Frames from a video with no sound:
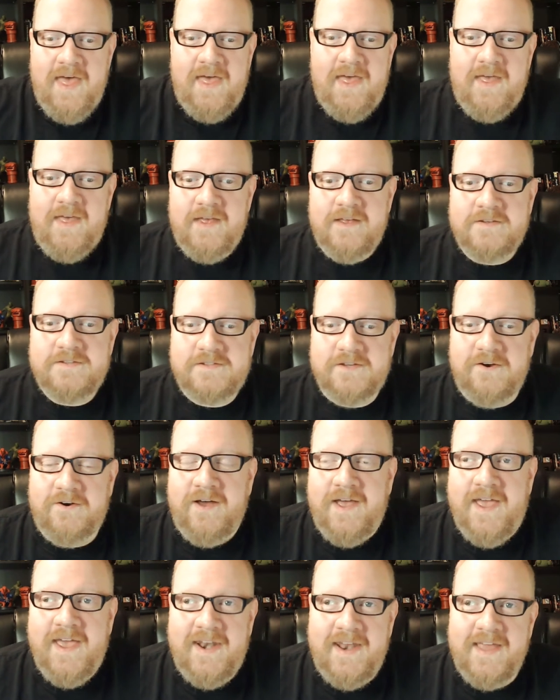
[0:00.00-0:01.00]
So,
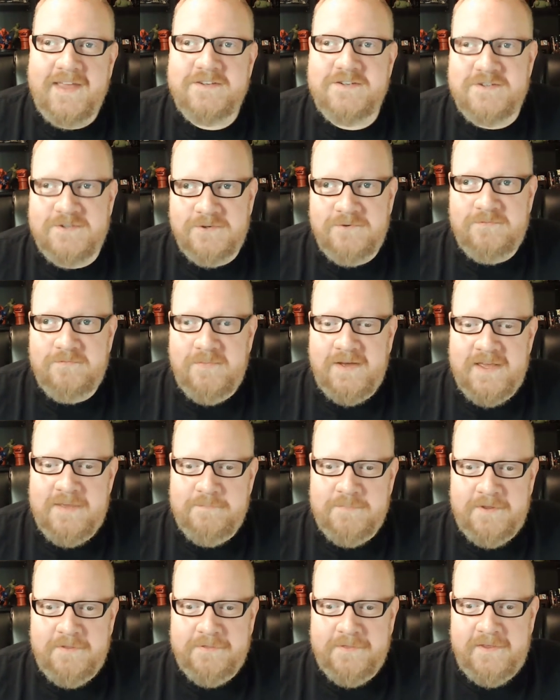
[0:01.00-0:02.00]
and as you might
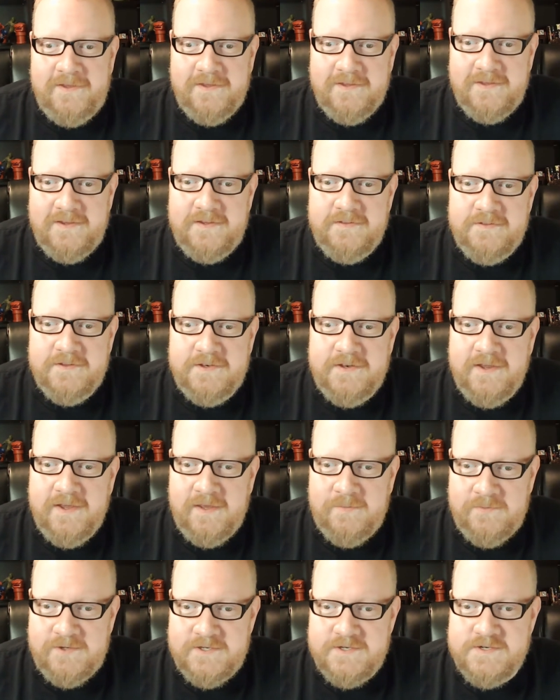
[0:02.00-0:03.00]
be thinking, the
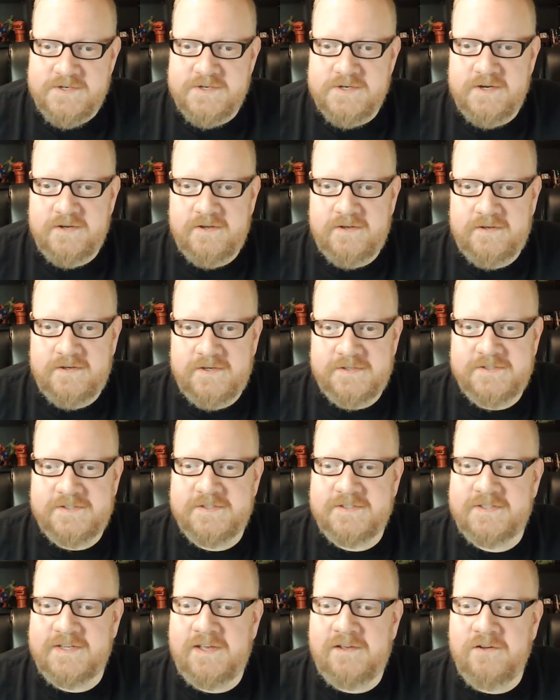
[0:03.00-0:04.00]
damage doesn't
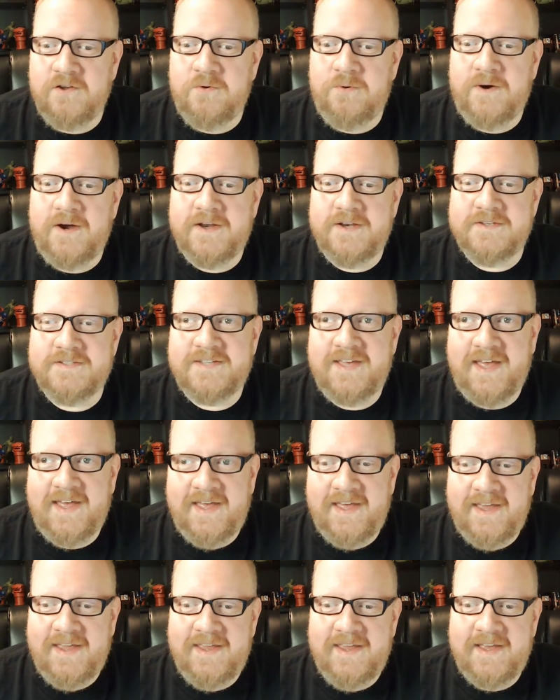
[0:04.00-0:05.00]
sound quite as
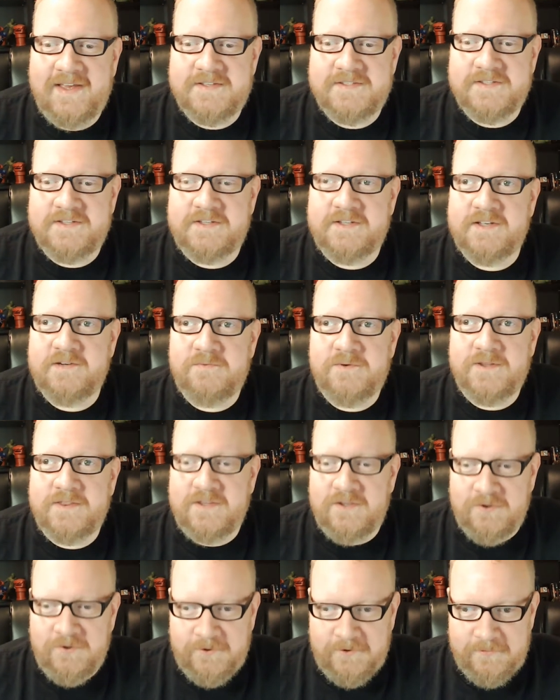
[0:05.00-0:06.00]
high as it did with
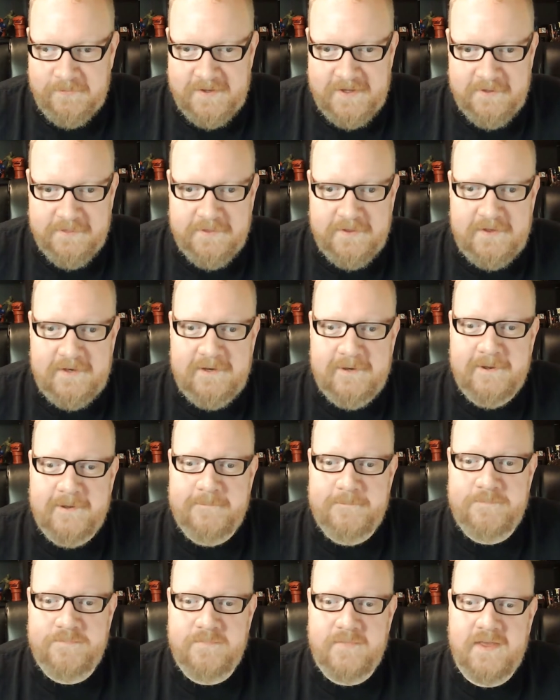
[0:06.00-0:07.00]
the old method,
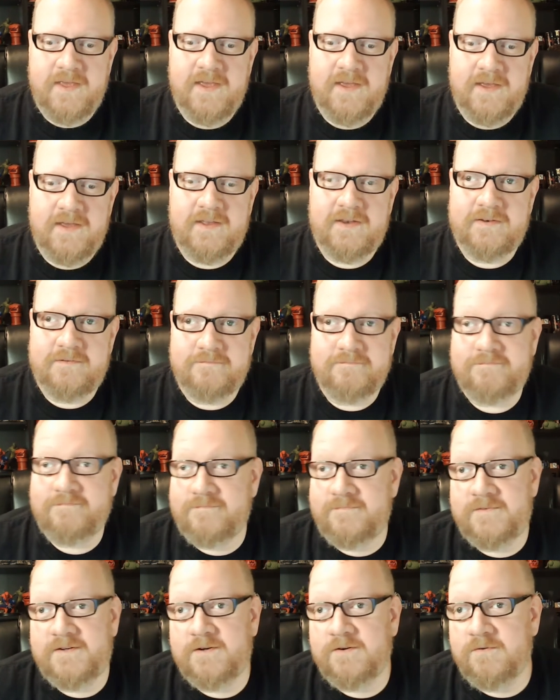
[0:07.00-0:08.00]
and
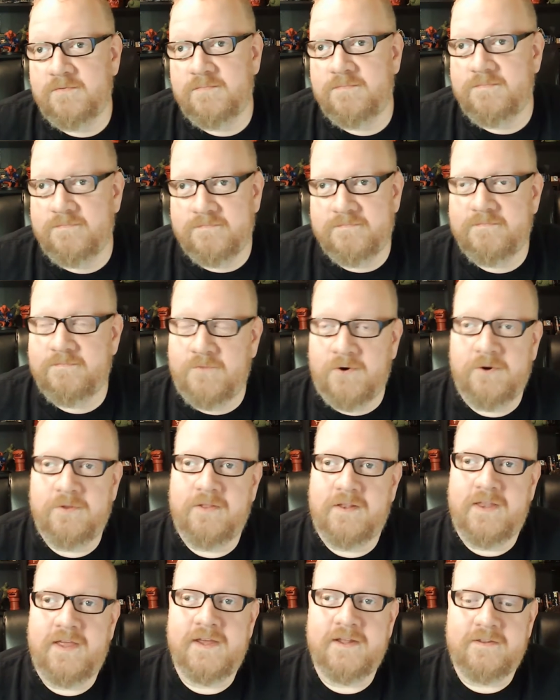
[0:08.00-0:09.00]
you're more
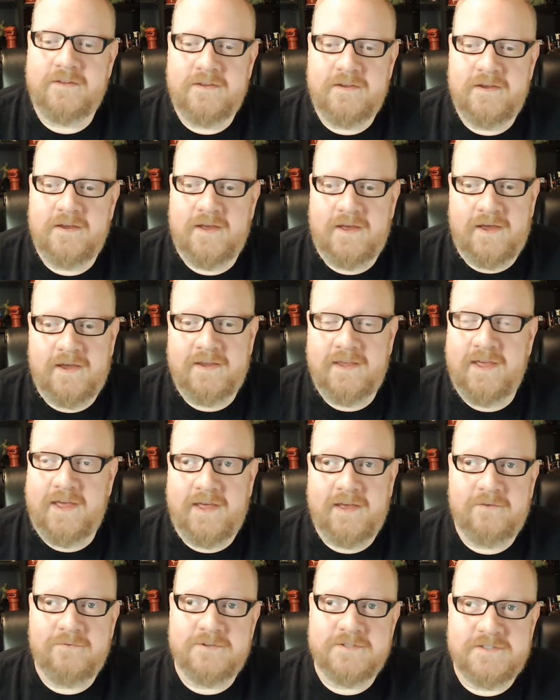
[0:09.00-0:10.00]
than likely,
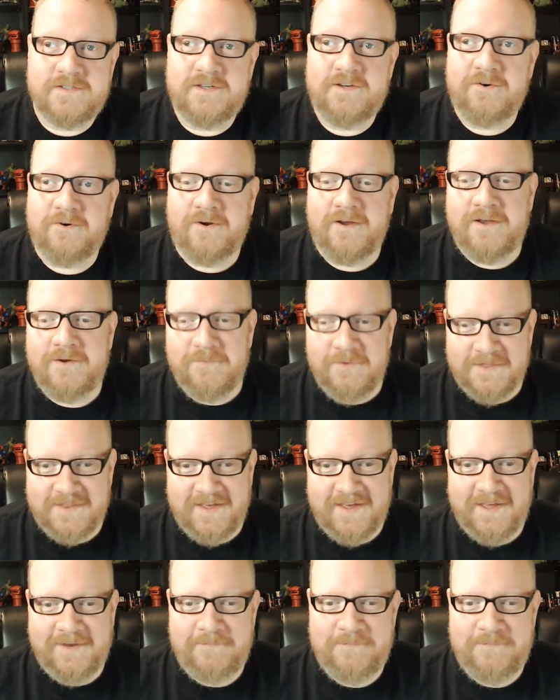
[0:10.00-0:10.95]
I would say you're right with that.